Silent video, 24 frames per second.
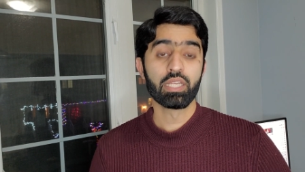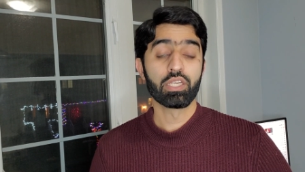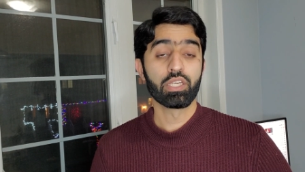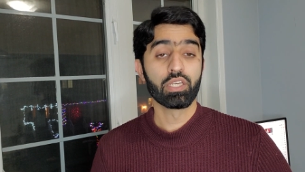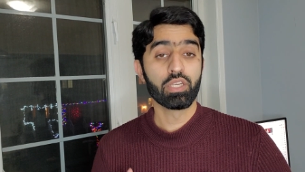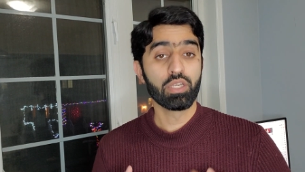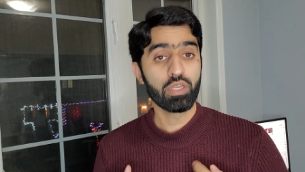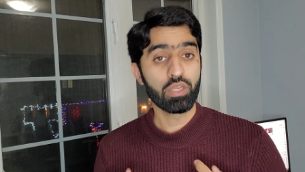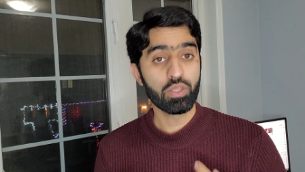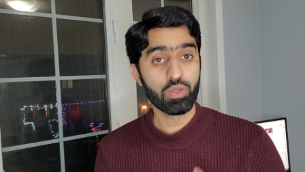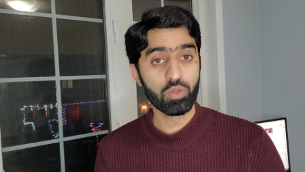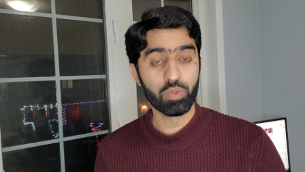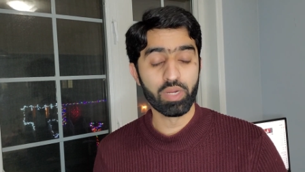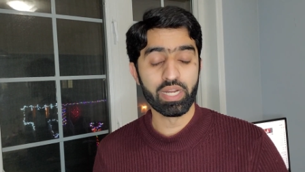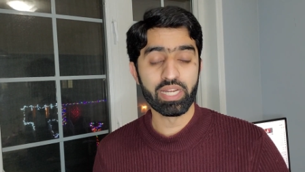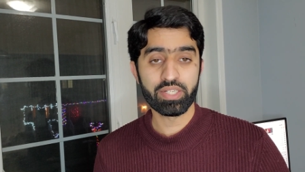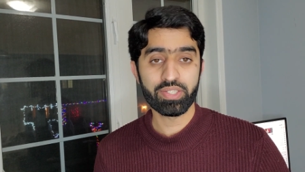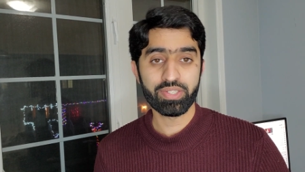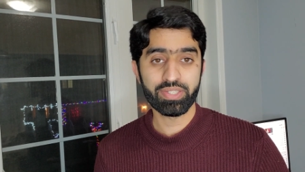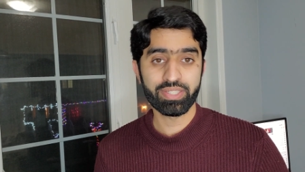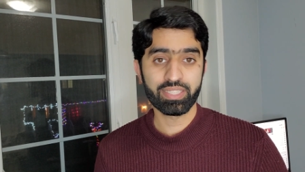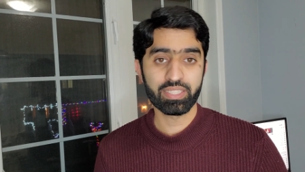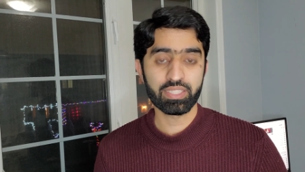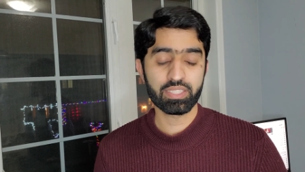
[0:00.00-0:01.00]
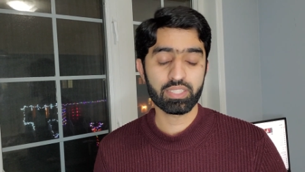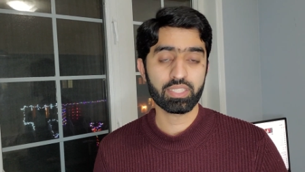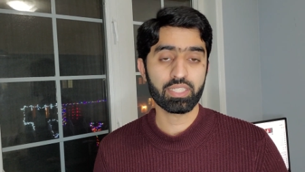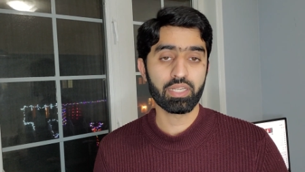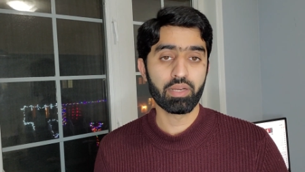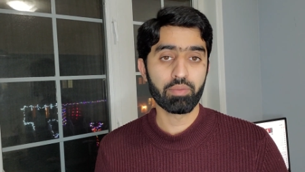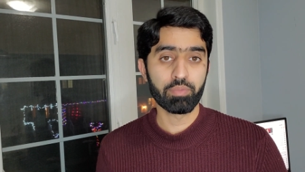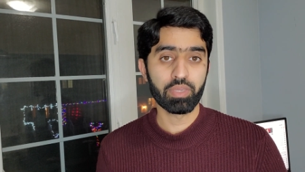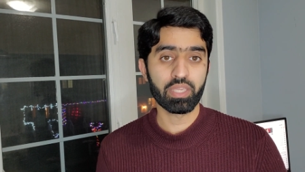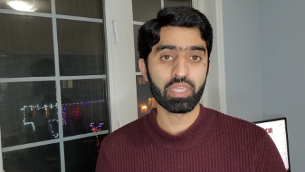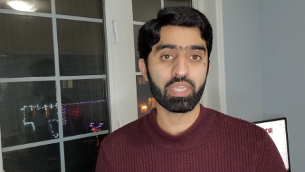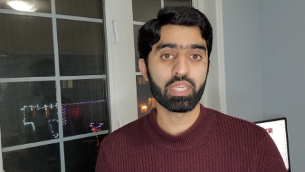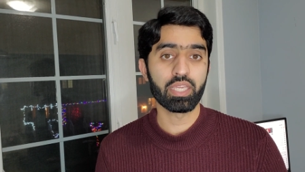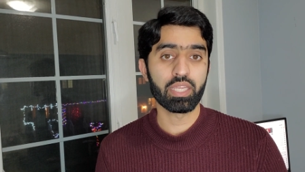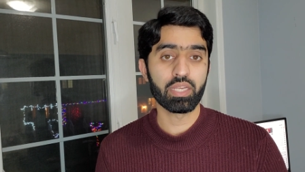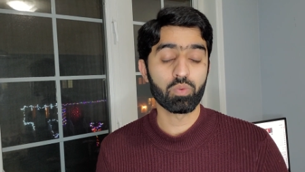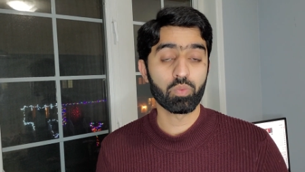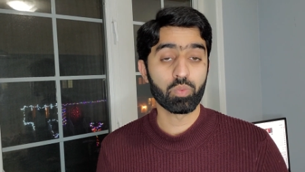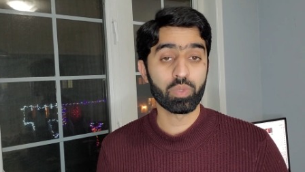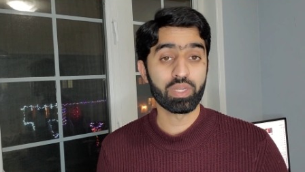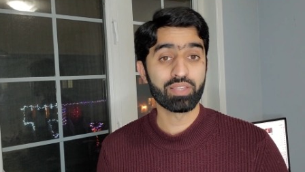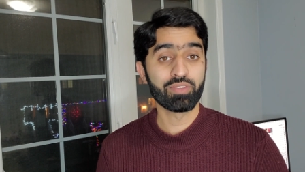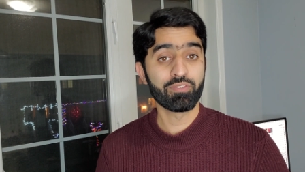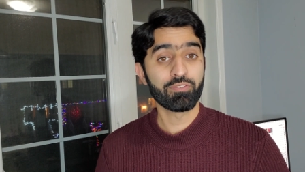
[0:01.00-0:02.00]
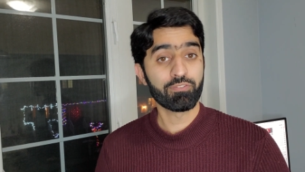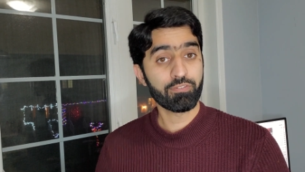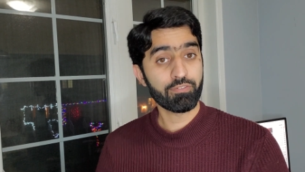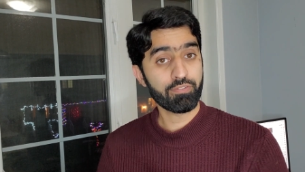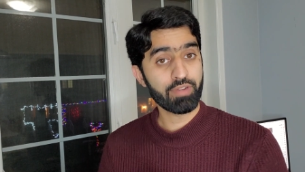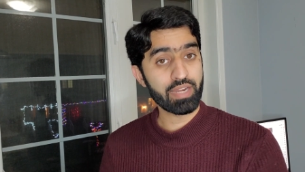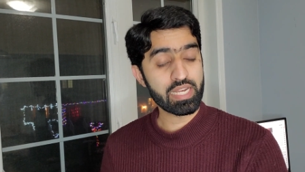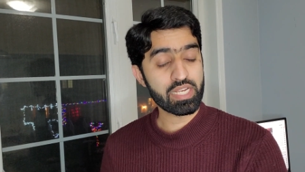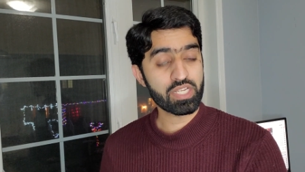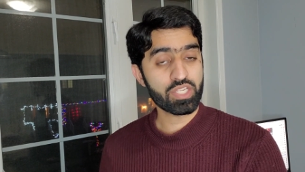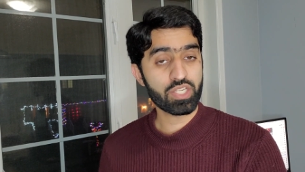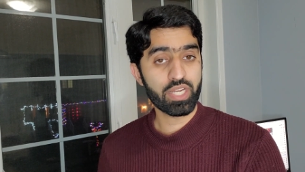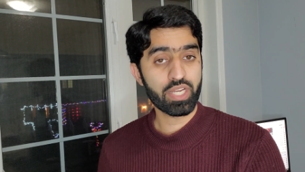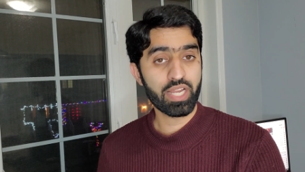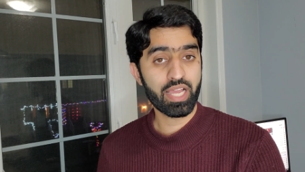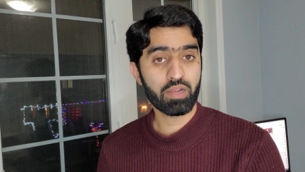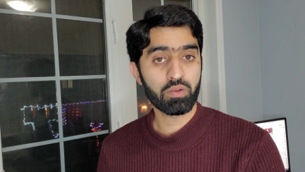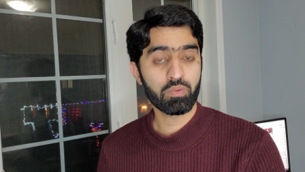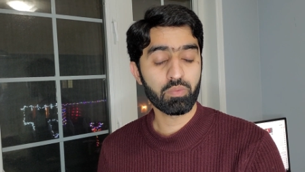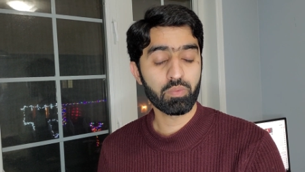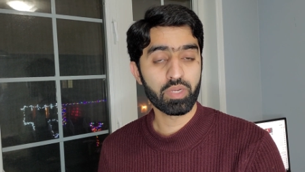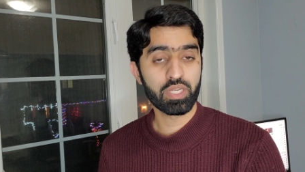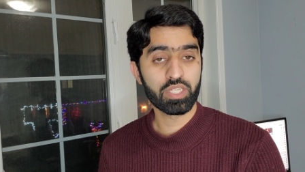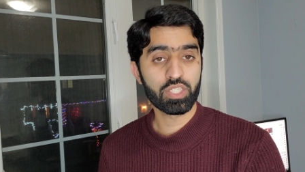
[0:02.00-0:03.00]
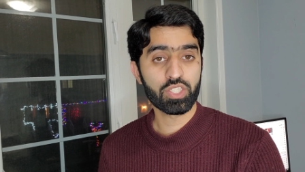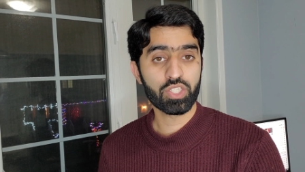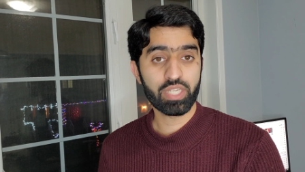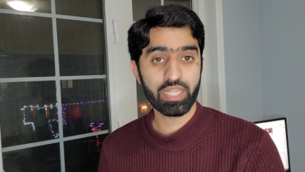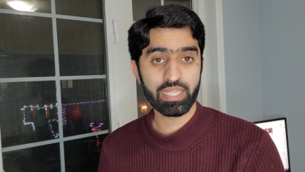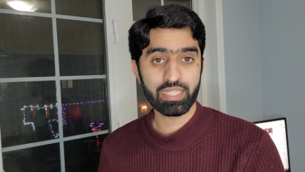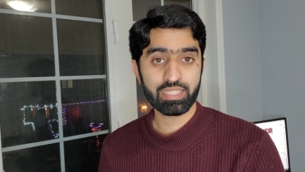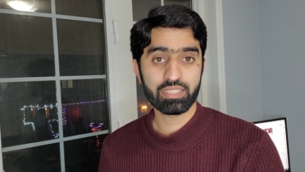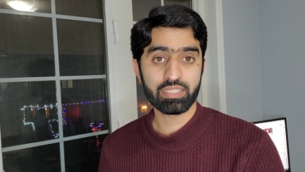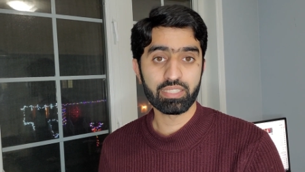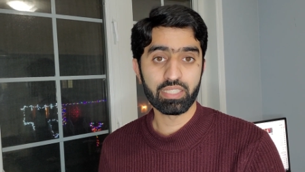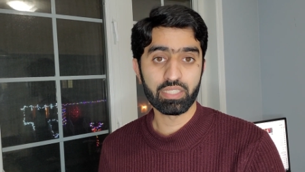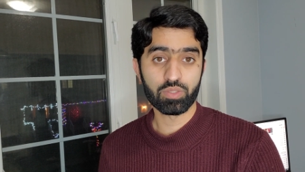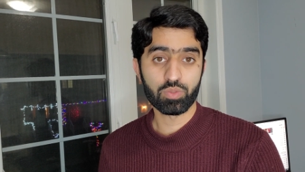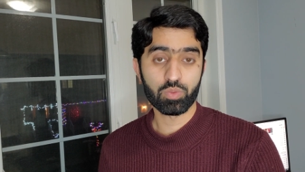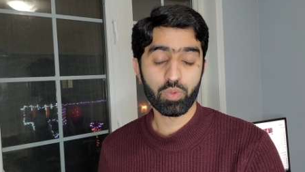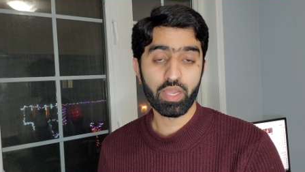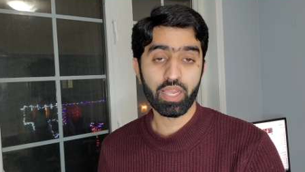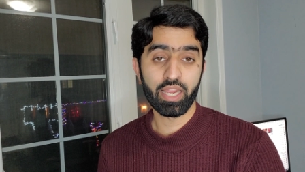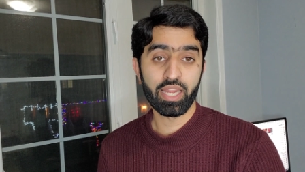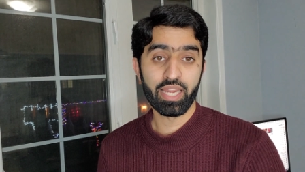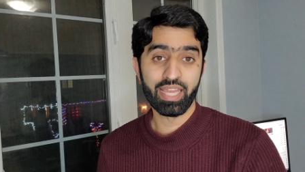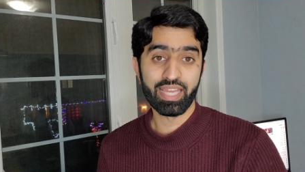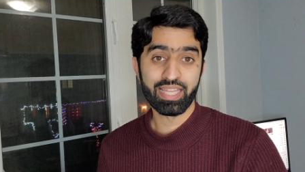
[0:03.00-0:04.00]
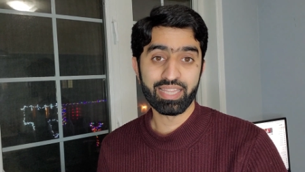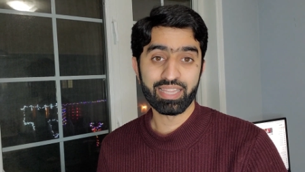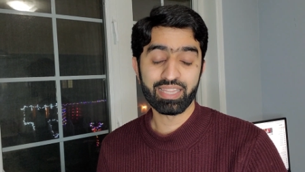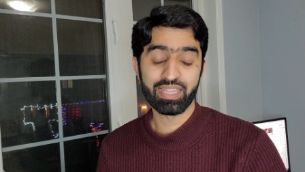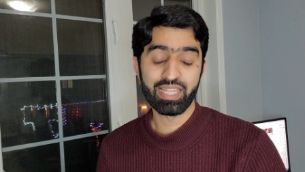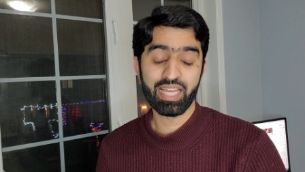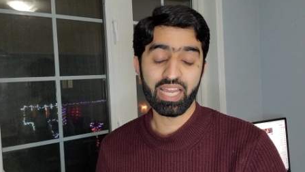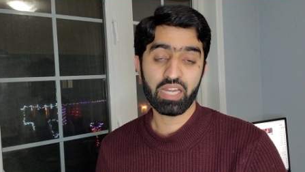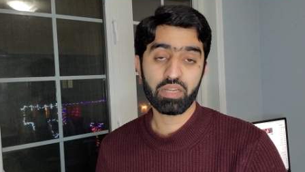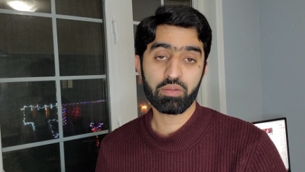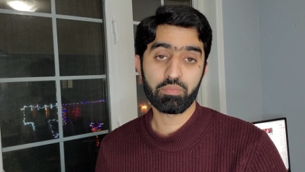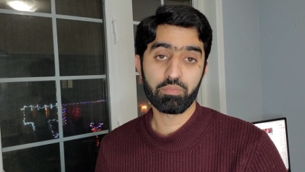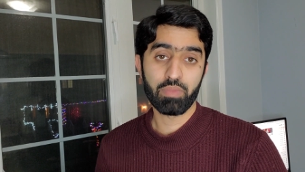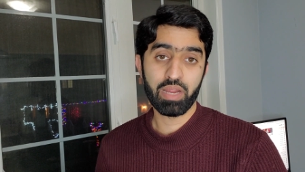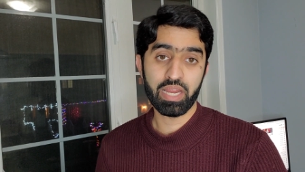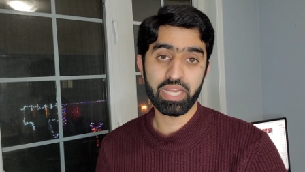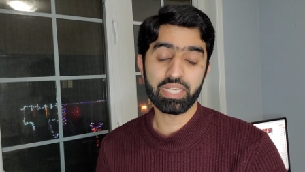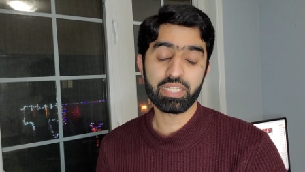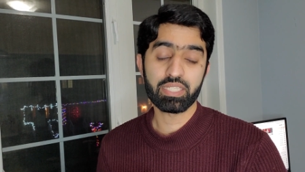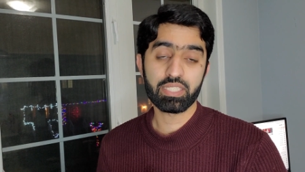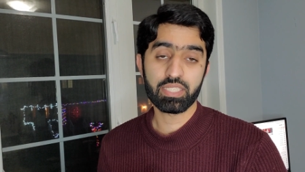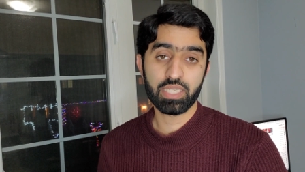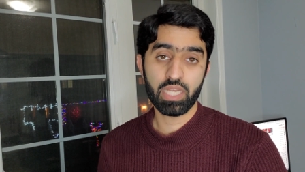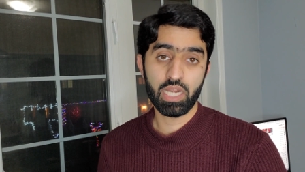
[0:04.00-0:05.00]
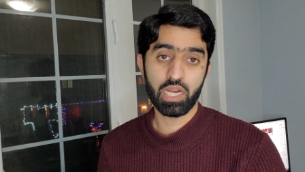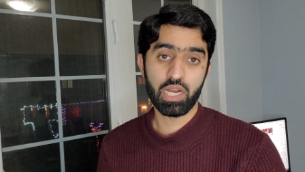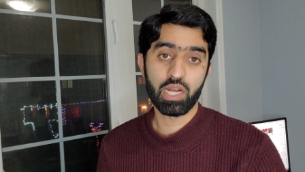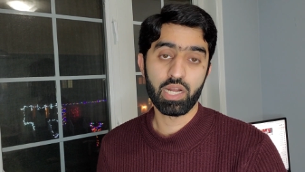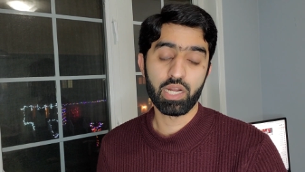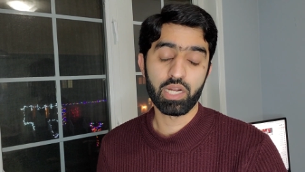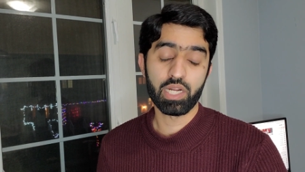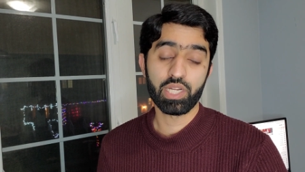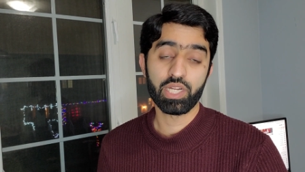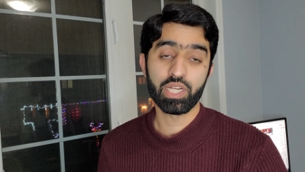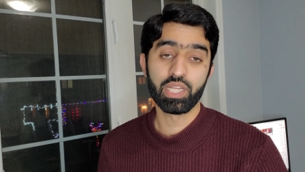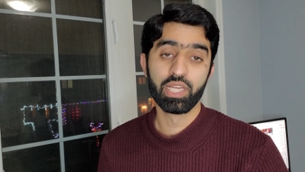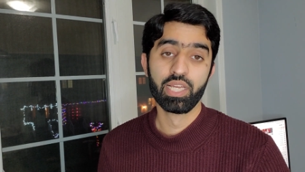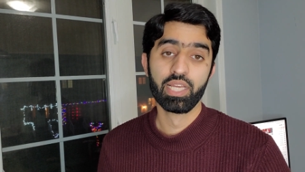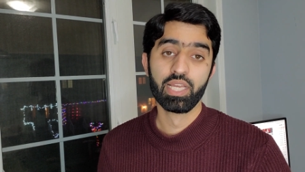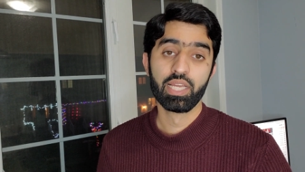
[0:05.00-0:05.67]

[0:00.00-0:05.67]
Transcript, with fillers: new entrants coming in with french language tests as well and that might start